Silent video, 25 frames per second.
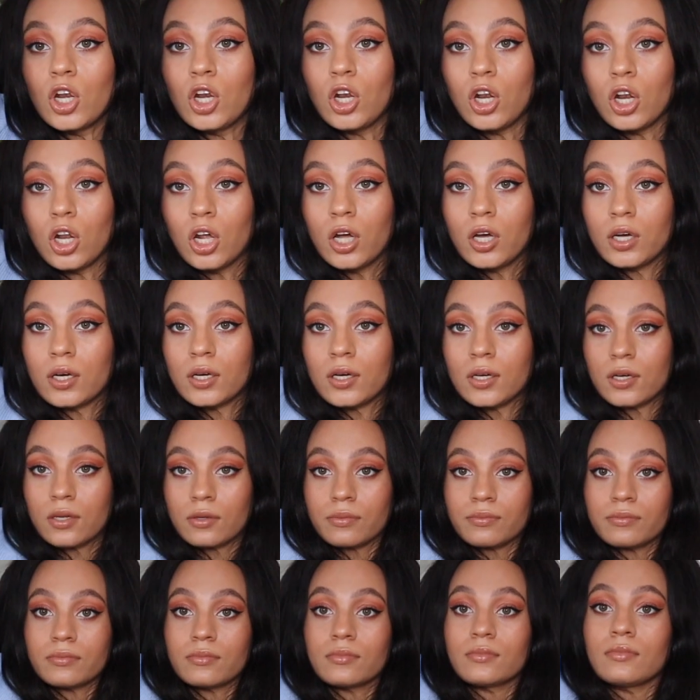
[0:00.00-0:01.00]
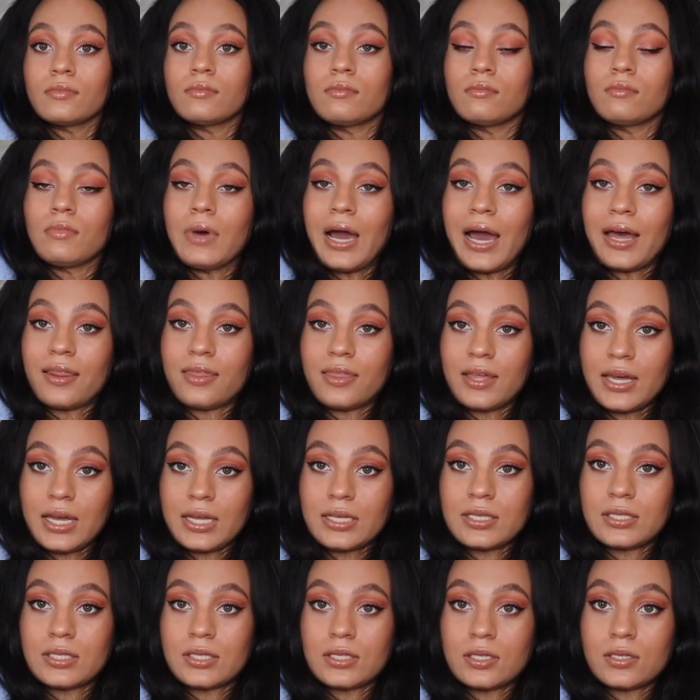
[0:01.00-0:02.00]
Look at
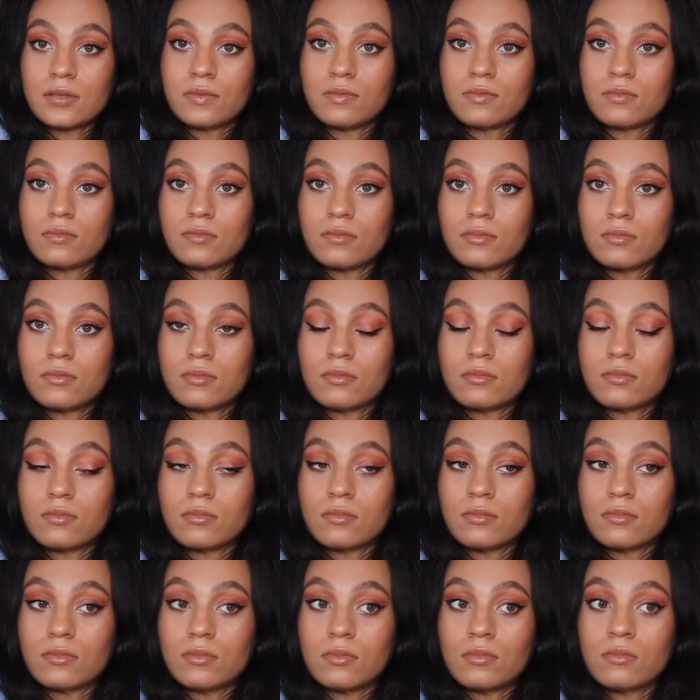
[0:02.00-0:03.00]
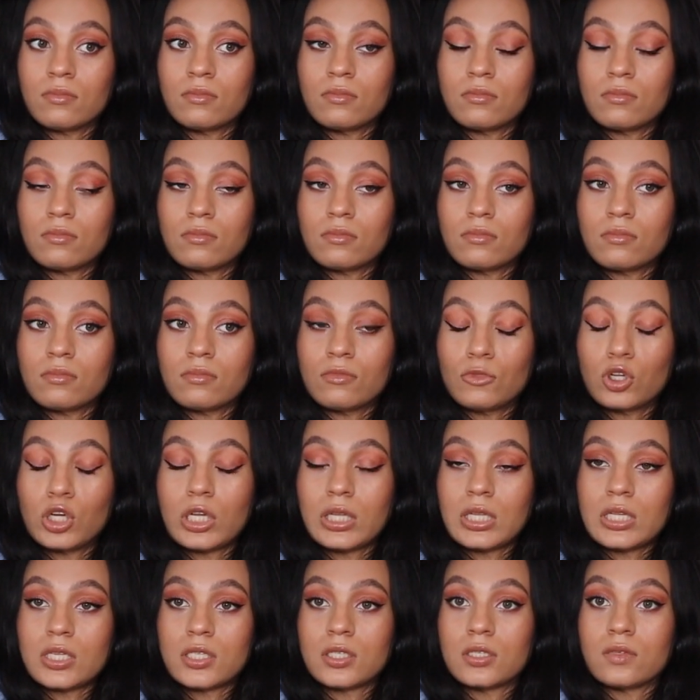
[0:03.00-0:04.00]
this.
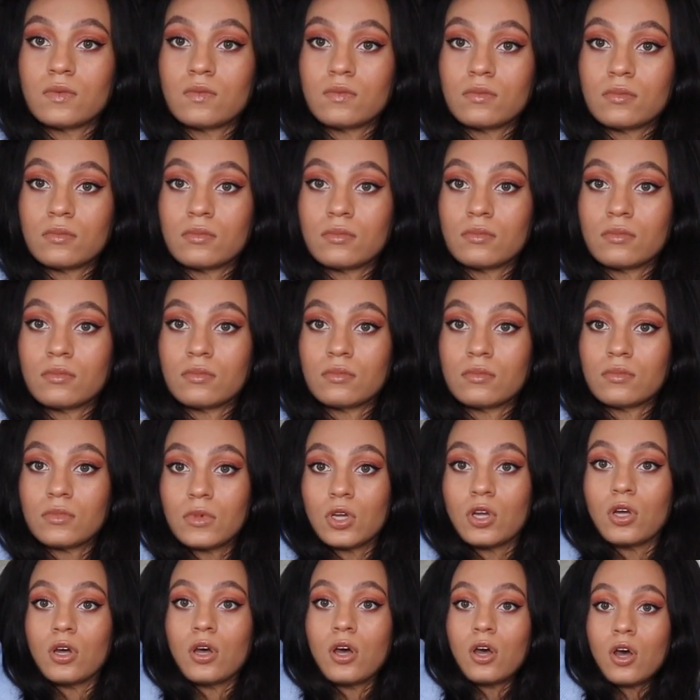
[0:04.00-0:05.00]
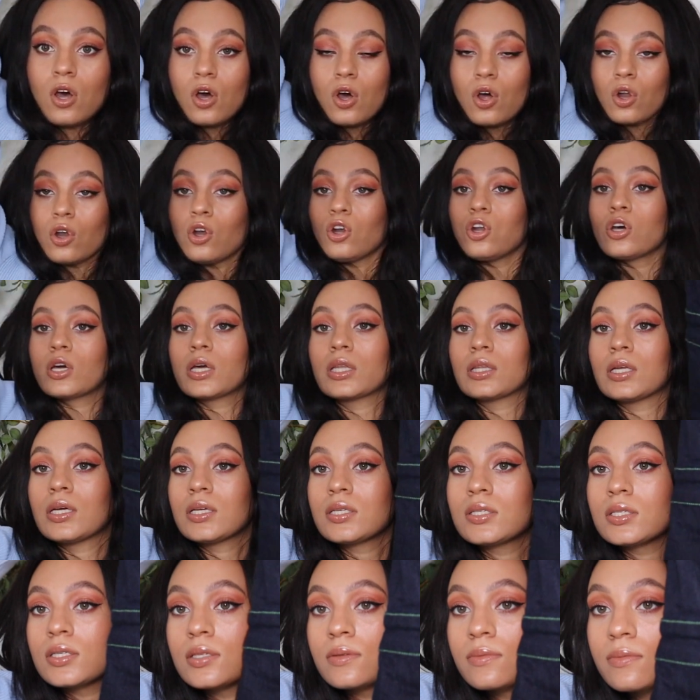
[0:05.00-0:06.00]
Look at this. Look at
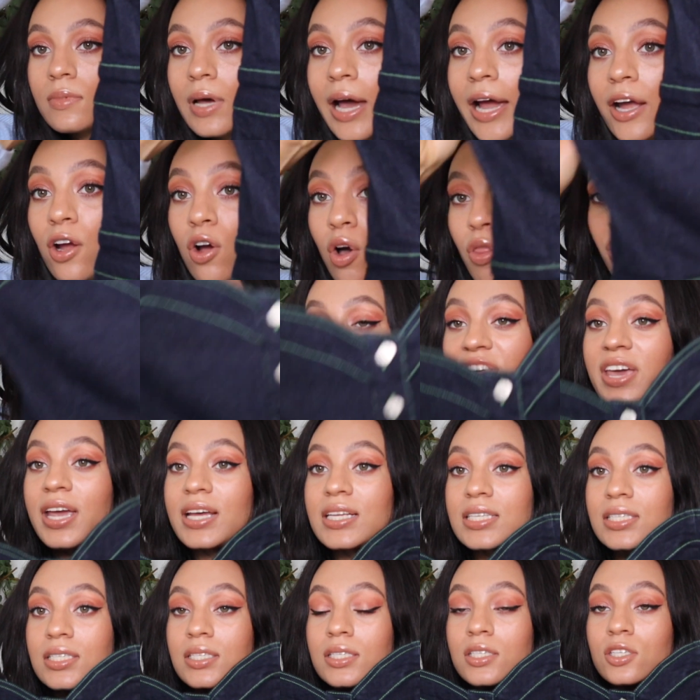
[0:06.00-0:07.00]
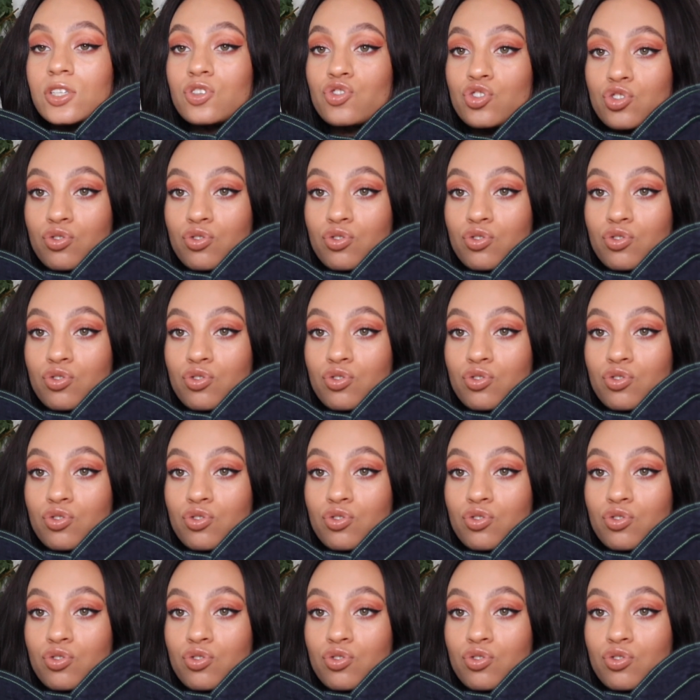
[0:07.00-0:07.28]
this. I got this